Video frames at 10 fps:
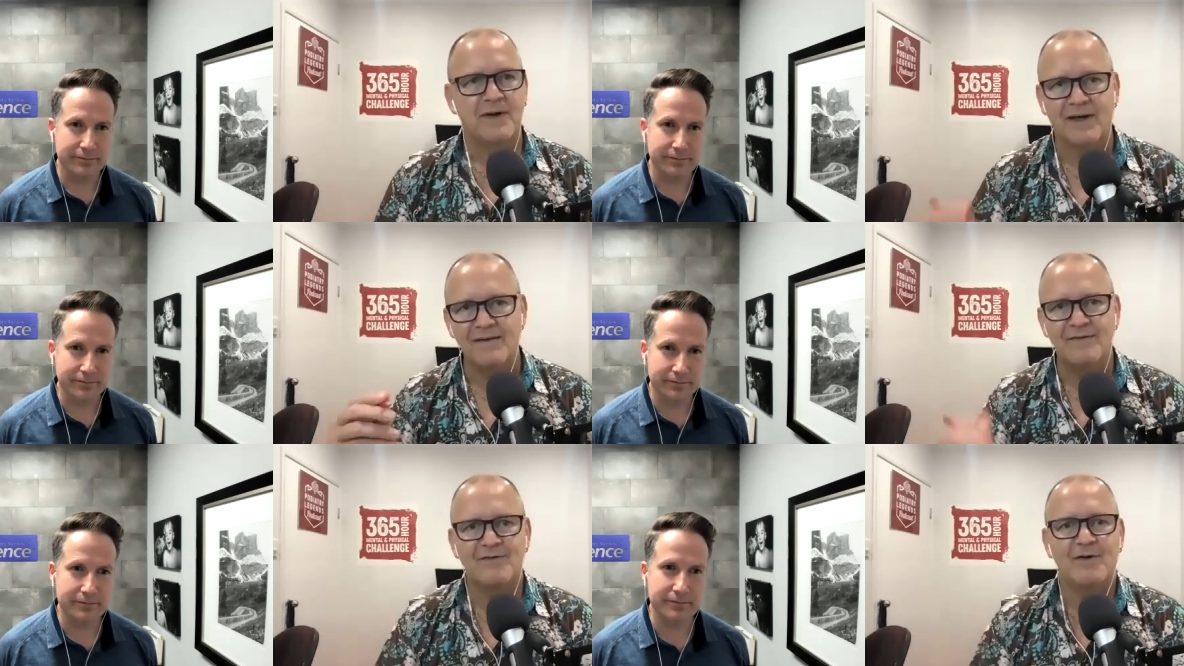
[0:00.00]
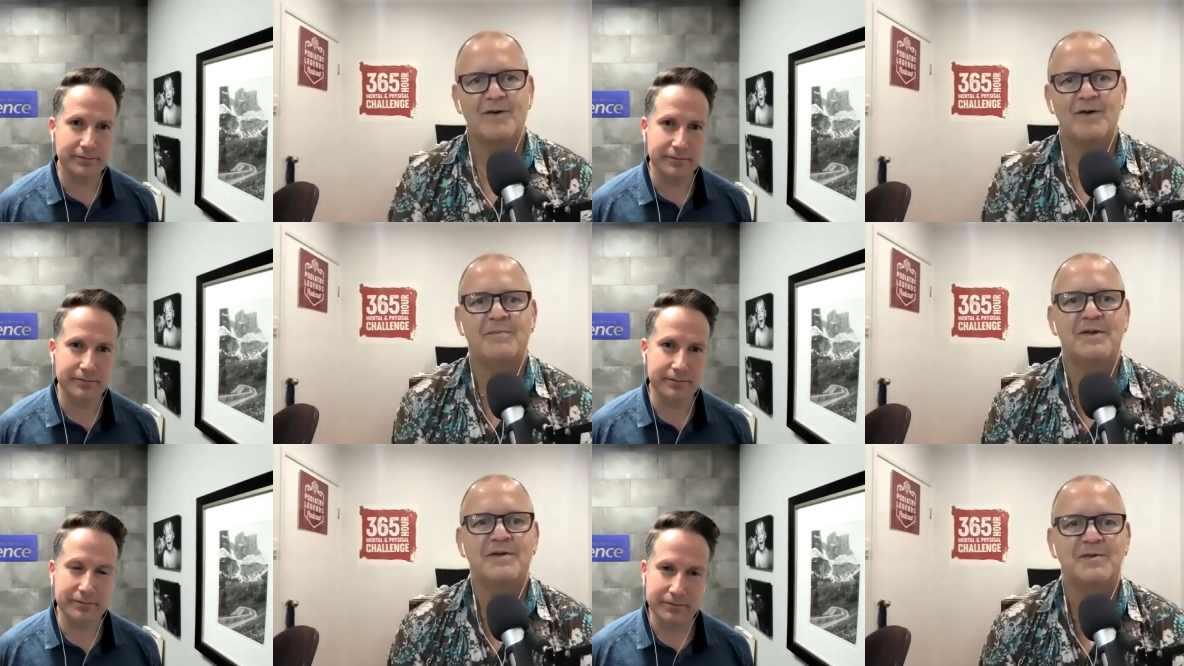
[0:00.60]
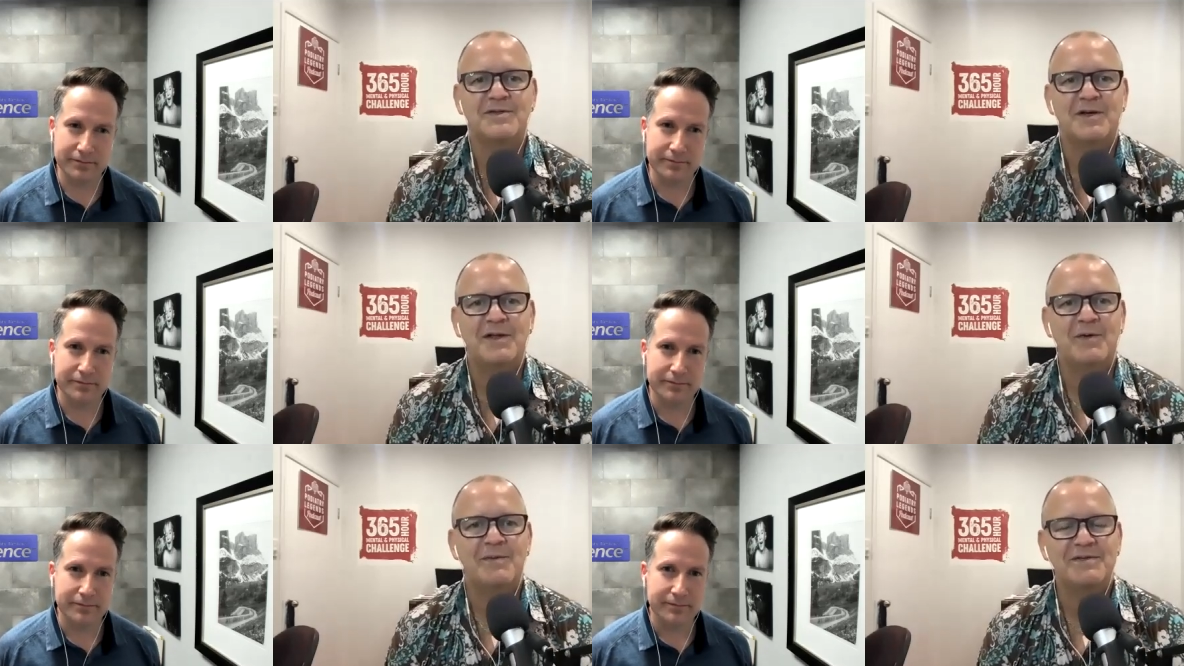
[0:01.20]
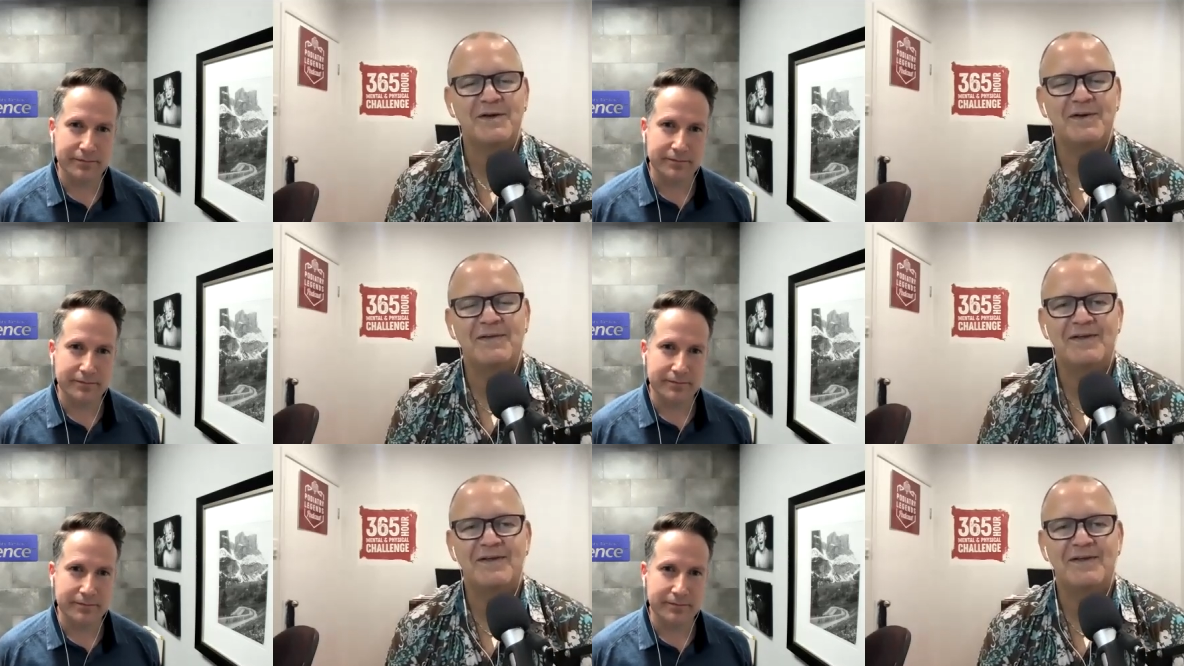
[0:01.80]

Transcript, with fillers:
Speaker 1: okay, this is, I'm going to do a solo episode on